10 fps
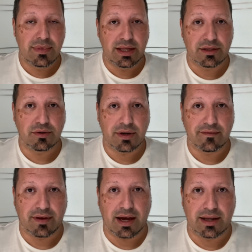
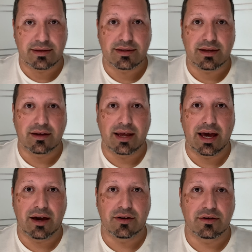intuitive guidance on
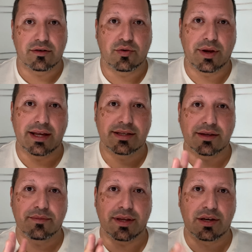how to create
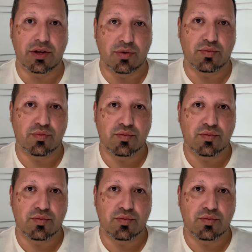something new